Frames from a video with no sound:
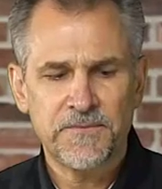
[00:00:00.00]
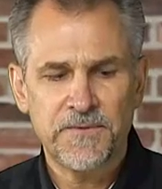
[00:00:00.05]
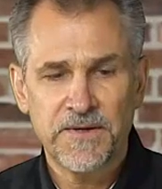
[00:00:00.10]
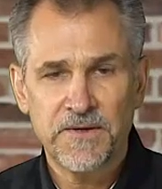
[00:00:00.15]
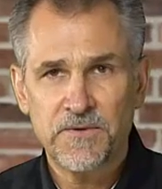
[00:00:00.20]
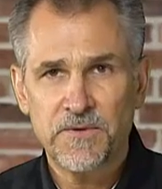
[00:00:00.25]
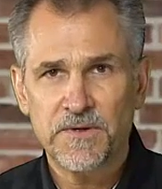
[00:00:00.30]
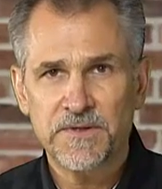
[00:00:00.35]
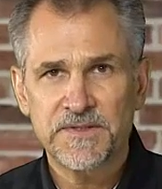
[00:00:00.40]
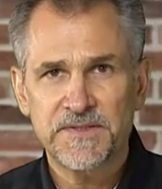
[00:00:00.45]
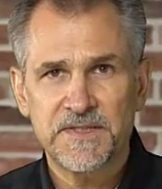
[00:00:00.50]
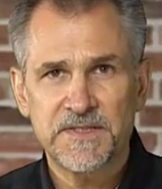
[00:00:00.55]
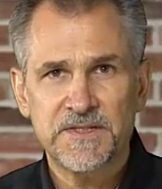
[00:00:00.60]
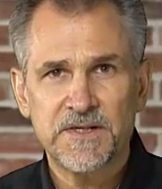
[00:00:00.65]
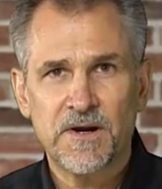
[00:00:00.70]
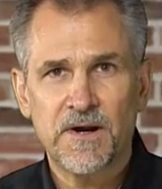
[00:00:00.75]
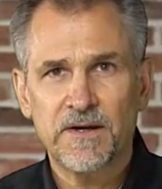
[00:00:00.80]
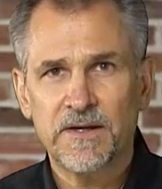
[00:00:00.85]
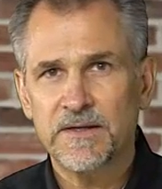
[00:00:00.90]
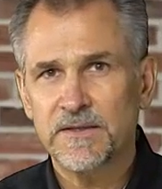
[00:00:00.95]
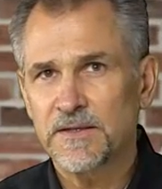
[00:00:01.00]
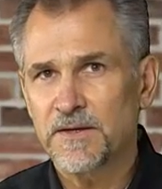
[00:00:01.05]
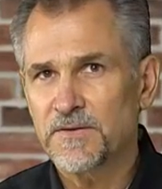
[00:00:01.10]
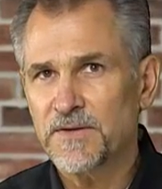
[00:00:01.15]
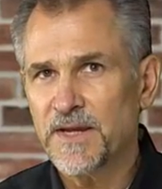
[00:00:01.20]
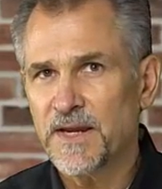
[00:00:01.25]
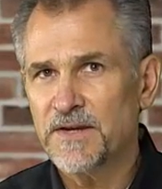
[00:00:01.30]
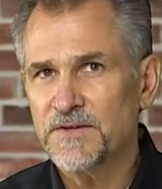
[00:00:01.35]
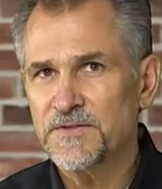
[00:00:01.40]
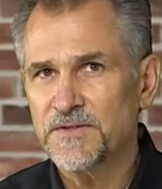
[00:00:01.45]
records the target
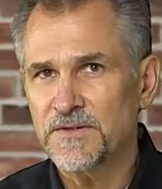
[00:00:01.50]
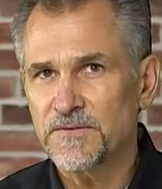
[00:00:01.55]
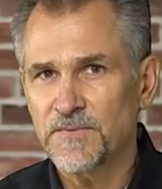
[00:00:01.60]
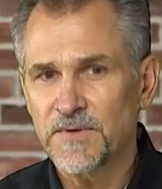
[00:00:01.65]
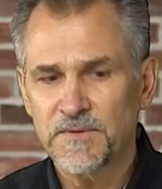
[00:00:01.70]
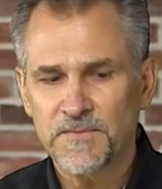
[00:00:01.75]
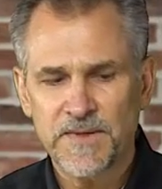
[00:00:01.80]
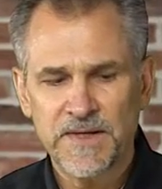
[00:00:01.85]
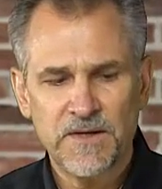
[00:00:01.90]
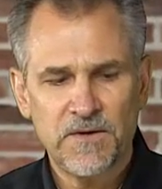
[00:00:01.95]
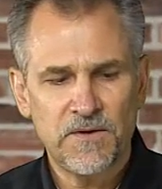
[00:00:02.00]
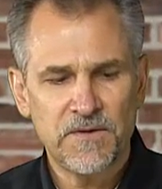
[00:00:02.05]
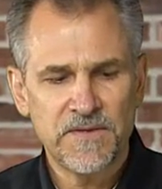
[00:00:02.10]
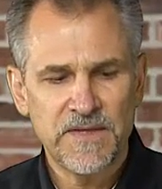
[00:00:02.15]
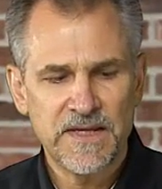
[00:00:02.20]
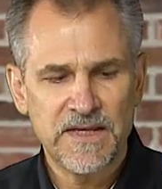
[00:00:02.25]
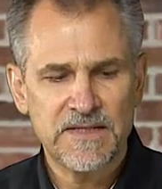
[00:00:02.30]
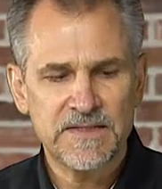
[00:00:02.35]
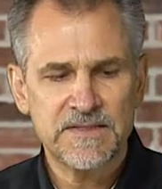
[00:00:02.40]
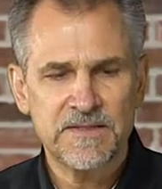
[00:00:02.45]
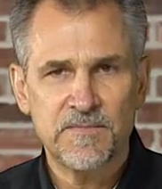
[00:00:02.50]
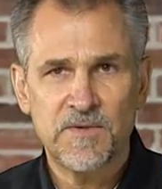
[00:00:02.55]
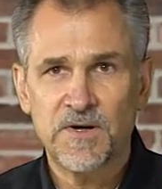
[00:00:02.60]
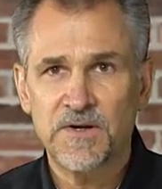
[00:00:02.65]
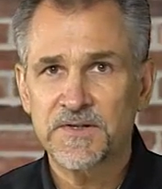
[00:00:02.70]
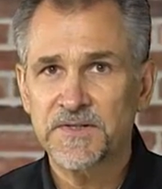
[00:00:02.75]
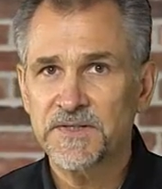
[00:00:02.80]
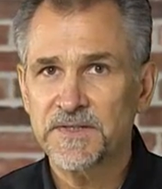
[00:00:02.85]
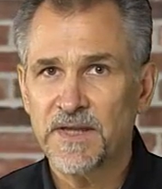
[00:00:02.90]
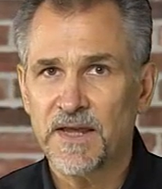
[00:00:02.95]
location when we hold the
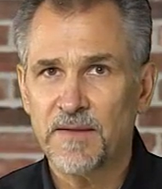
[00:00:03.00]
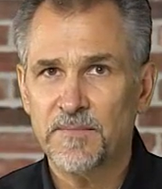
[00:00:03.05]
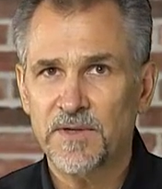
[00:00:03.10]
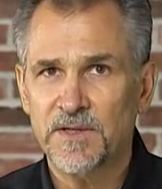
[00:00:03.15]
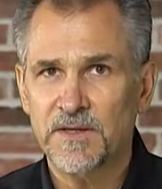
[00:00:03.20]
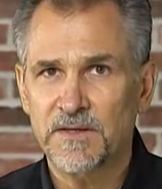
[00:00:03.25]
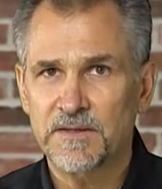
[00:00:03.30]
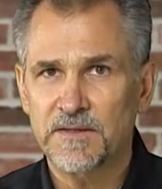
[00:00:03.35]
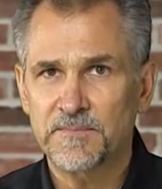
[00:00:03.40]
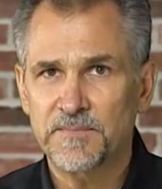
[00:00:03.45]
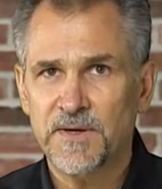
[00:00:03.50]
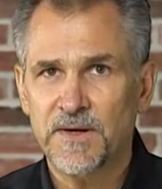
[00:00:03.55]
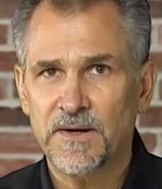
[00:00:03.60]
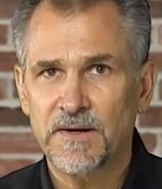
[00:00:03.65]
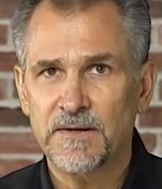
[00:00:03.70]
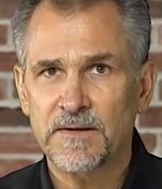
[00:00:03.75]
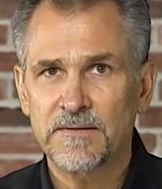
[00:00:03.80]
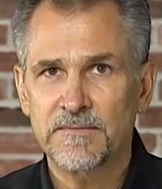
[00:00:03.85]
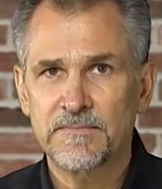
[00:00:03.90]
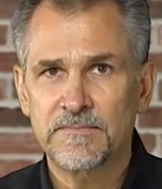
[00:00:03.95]
SMR stable on the part.